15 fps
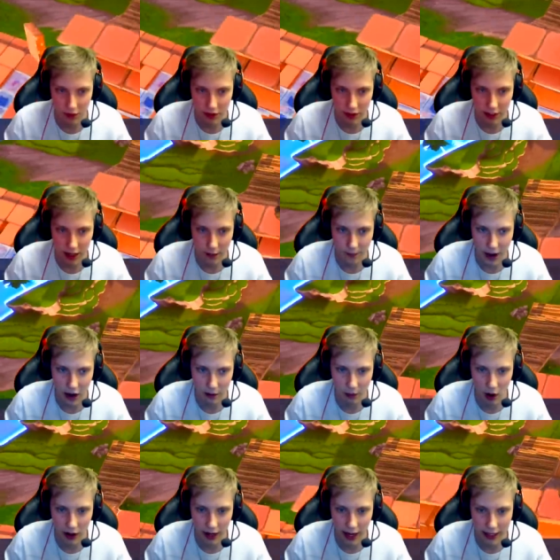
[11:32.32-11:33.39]
Now, bear in
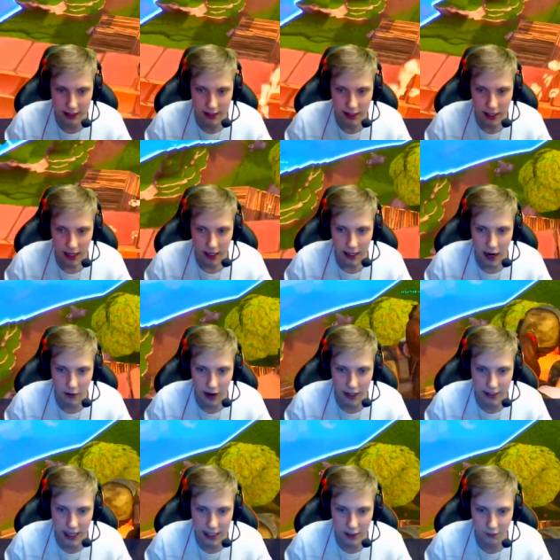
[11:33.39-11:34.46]
mind, lads. There he is.
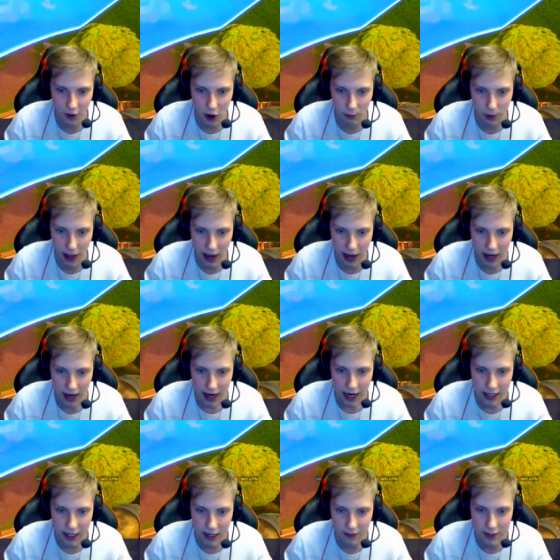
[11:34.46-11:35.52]
There's the final player. He
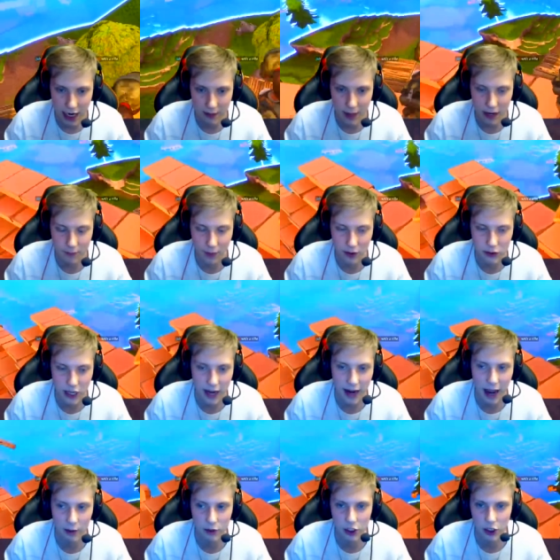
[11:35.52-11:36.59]
didn't even take many pills, and that
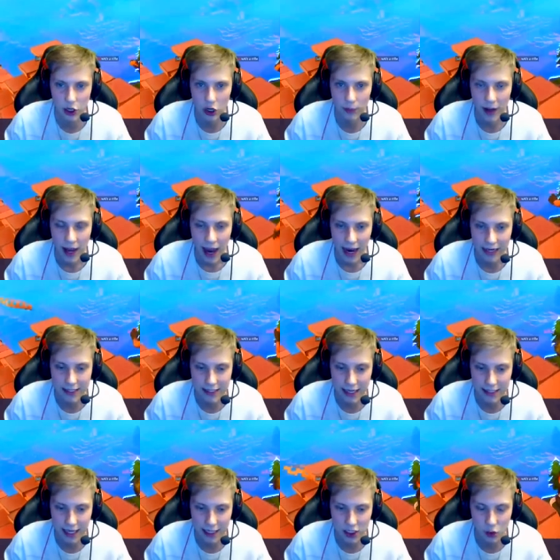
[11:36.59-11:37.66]
was a noob. He sits
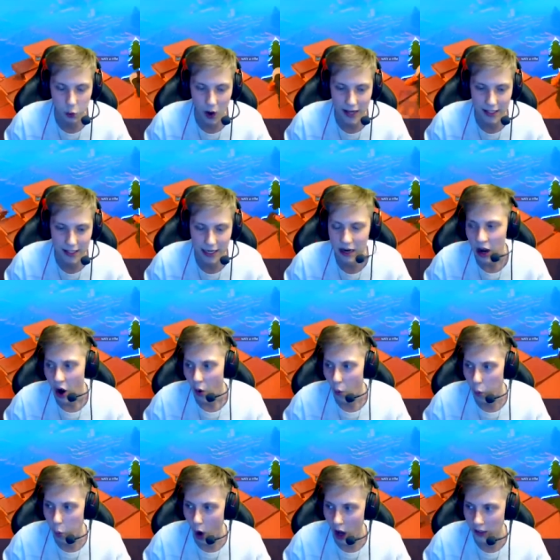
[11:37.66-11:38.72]
at
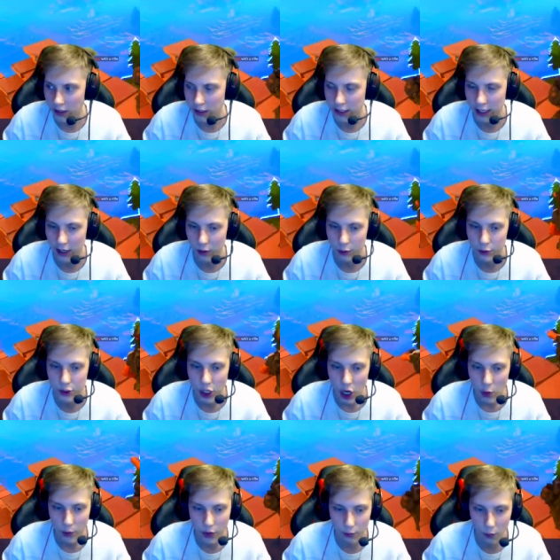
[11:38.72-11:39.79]
21 kills
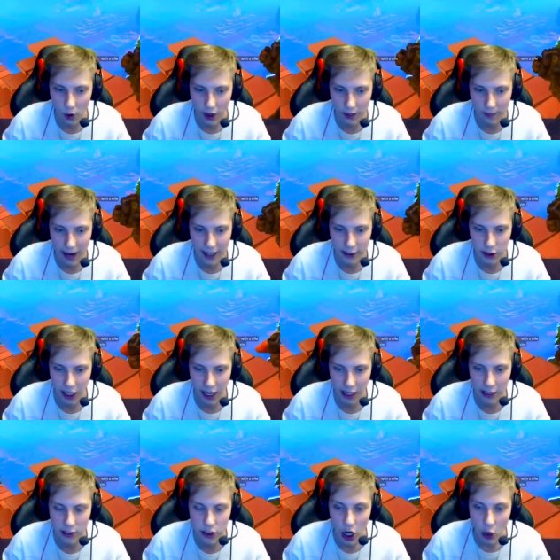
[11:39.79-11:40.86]
with the Rocket Man
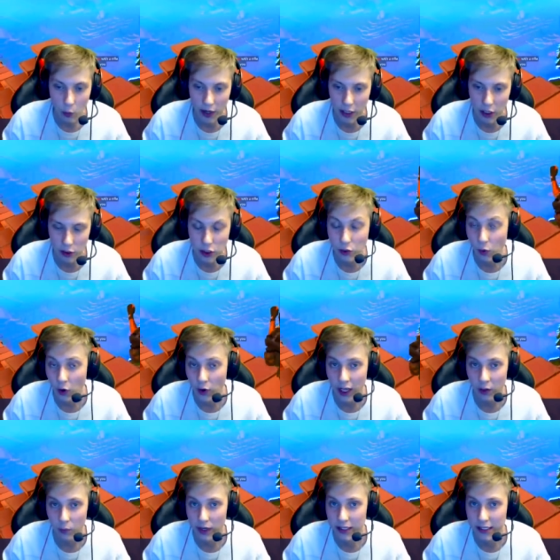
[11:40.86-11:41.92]
Challenge. We used the rocket.
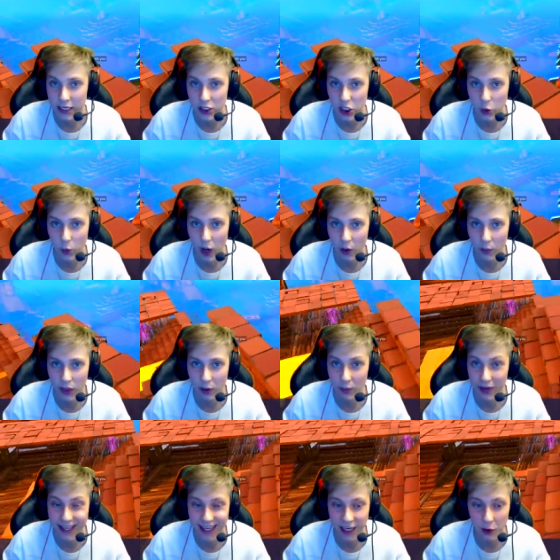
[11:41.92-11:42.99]
We did do well with it. We
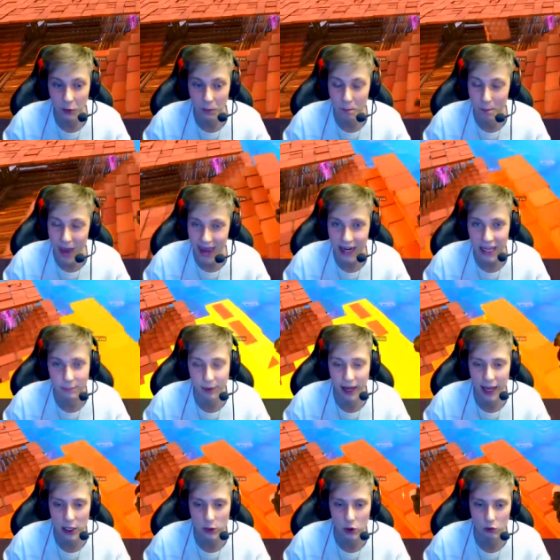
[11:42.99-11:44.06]
killed many
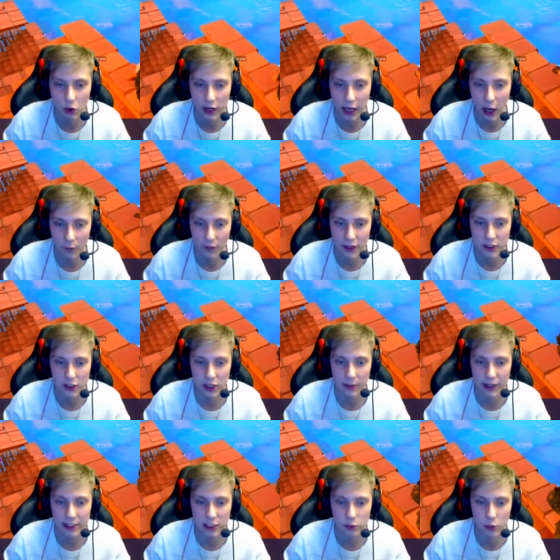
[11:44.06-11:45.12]
players with the rocket. Hopefully, the
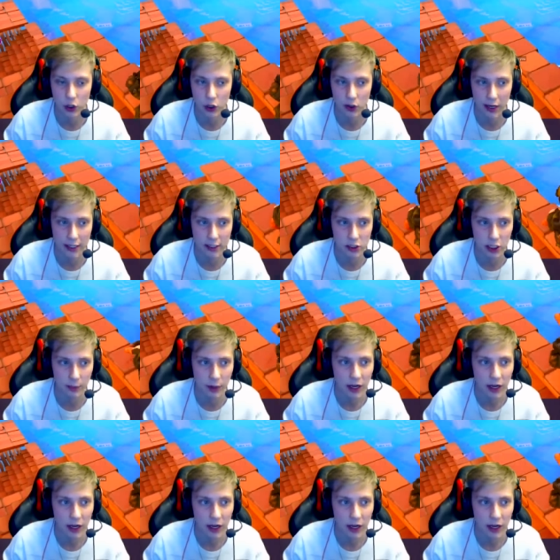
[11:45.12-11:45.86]
cinematics were good, ladies and gentlemen.